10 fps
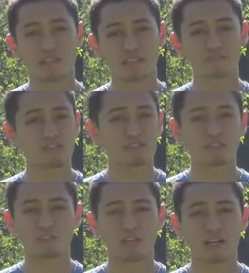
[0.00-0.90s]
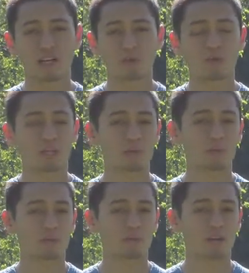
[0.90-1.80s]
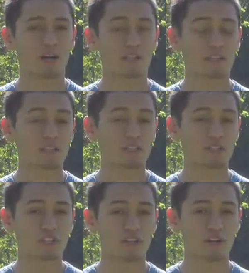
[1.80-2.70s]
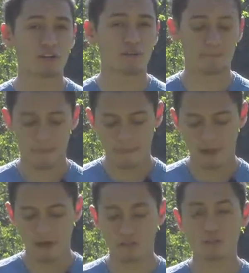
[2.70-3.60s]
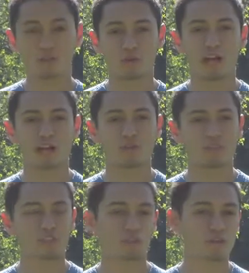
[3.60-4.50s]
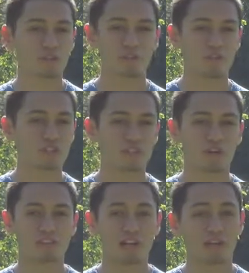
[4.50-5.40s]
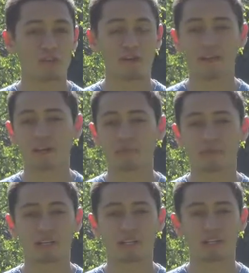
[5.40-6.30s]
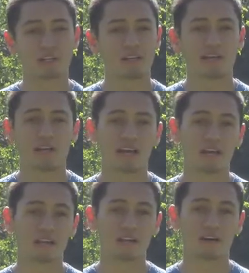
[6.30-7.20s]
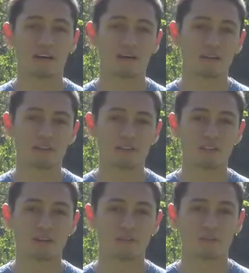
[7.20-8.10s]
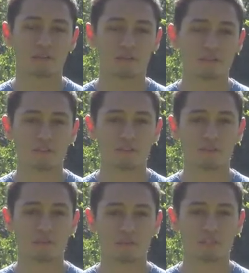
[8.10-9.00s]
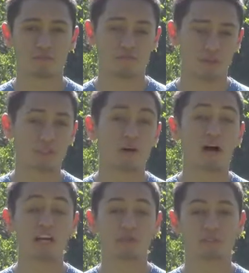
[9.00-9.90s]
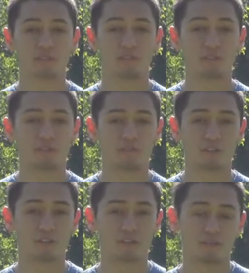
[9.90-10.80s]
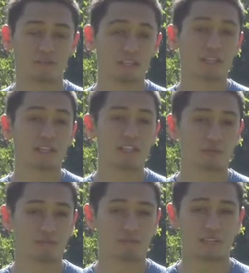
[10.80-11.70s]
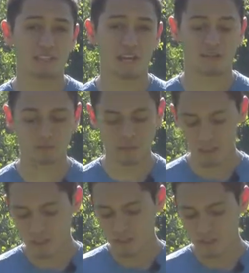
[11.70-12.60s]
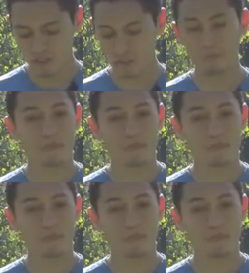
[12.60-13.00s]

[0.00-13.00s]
even just a little crack, I would recommend getting a new shin guard. A little crack with just one strong tackle that can break, and you could be at risk for getting an injury from that tackle. So